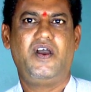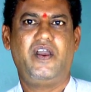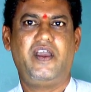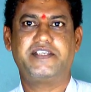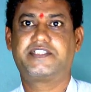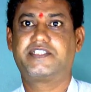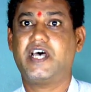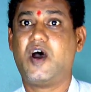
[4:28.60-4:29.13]
a
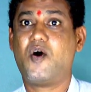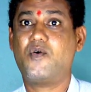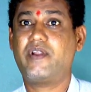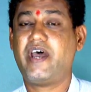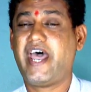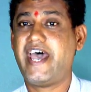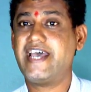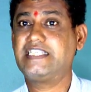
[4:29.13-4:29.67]
sound
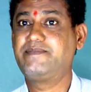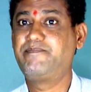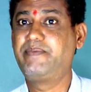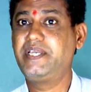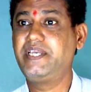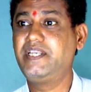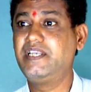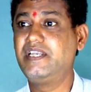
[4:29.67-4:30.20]
has
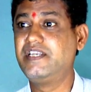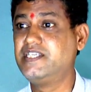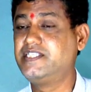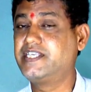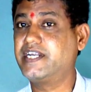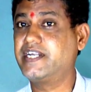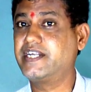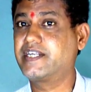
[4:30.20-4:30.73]
been
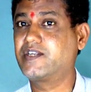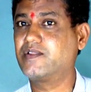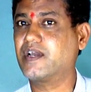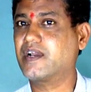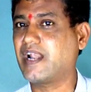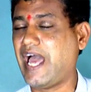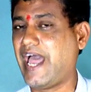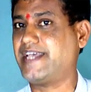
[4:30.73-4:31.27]
listened to the
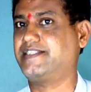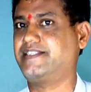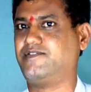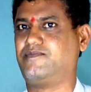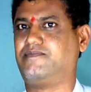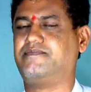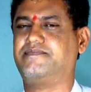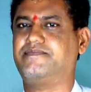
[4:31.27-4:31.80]
classroom.